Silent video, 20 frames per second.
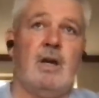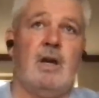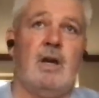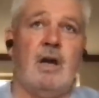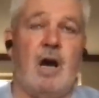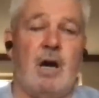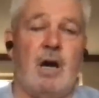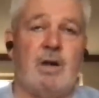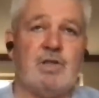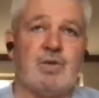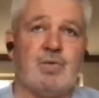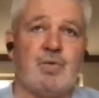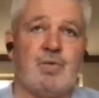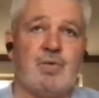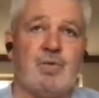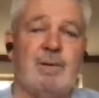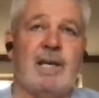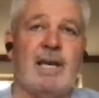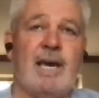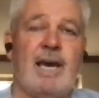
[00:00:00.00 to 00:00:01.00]
I was
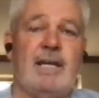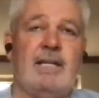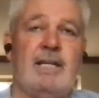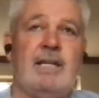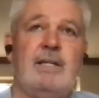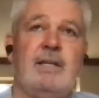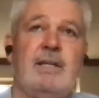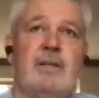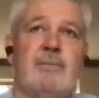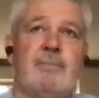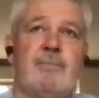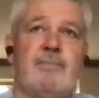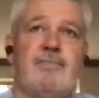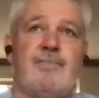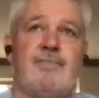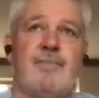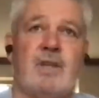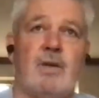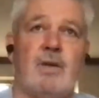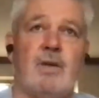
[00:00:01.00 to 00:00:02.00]
replicating
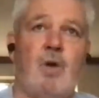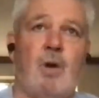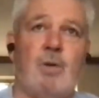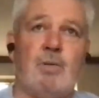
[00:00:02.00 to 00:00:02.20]
what